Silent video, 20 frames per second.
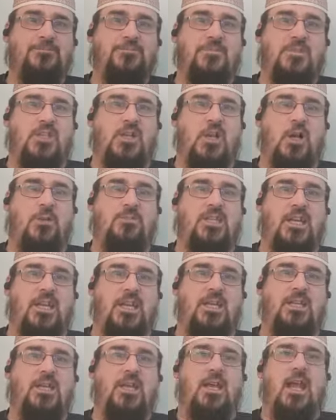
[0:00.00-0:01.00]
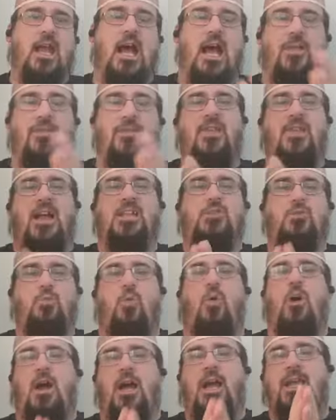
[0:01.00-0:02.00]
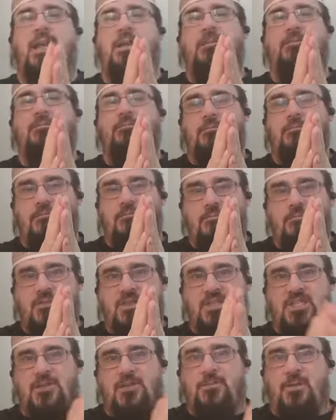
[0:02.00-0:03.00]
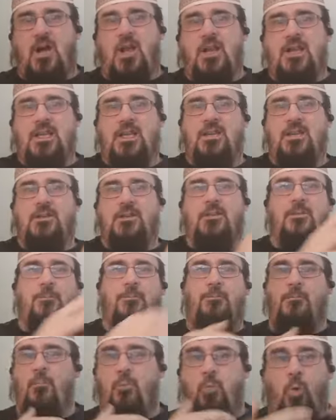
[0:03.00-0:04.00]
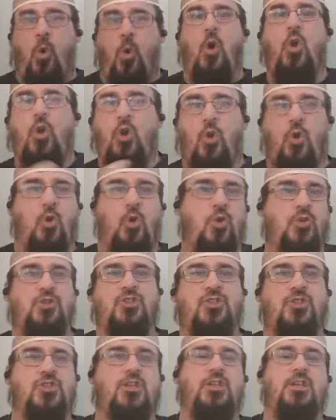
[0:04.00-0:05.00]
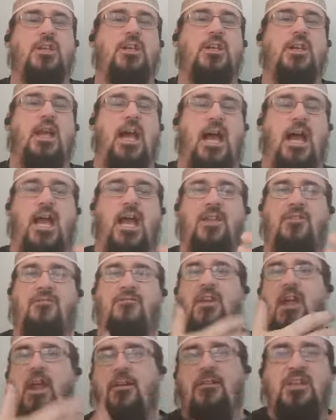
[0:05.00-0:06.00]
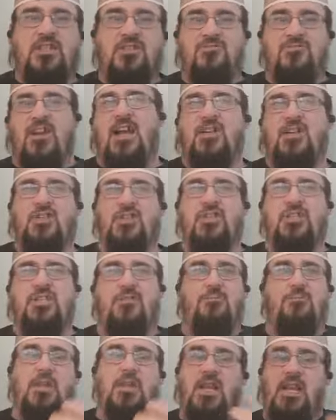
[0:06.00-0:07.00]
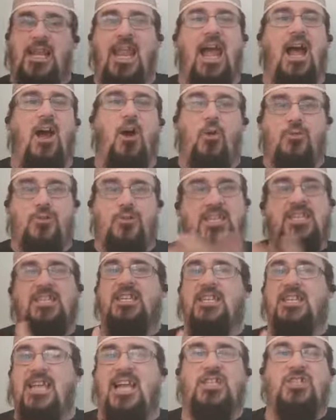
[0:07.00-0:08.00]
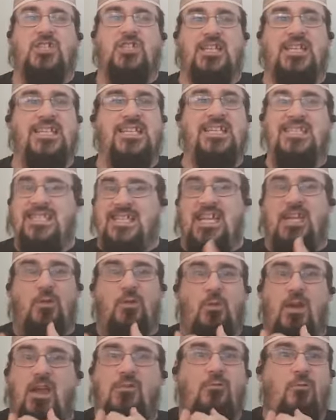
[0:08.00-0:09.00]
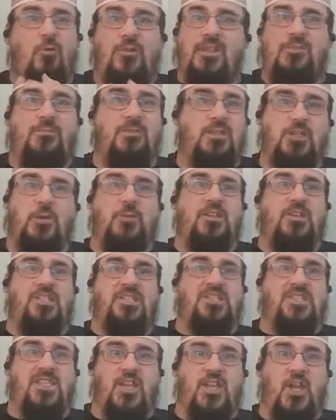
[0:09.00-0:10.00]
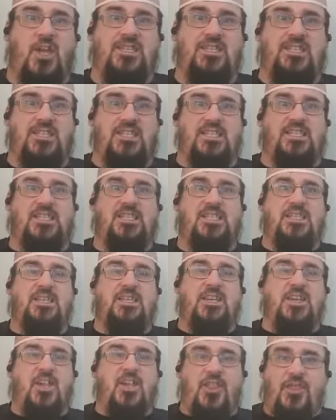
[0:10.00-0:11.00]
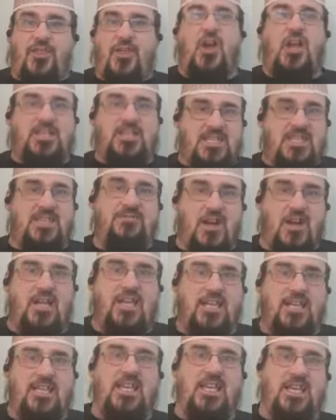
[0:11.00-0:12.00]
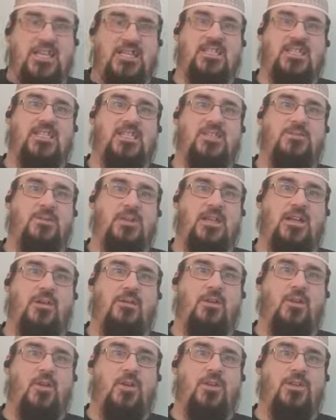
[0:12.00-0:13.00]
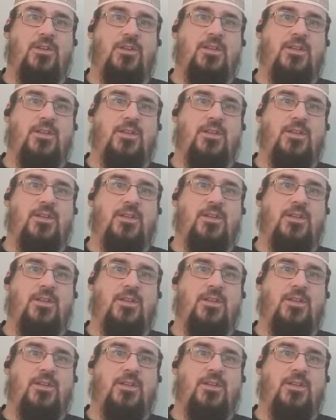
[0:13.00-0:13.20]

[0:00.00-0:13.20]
You know what I'm saying? And that's why the Somalian warlords and various factions have been allowed internationally to get away with what they've been doing since the 90s. 30 fucking years this has been going on,